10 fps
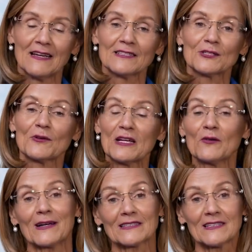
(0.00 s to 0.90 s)
to
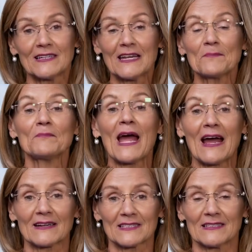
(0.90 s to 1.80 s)
request an
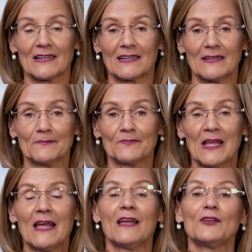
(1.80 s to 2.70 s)
impact study.
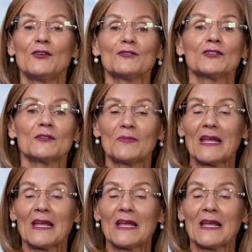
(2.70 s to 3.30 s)
You should be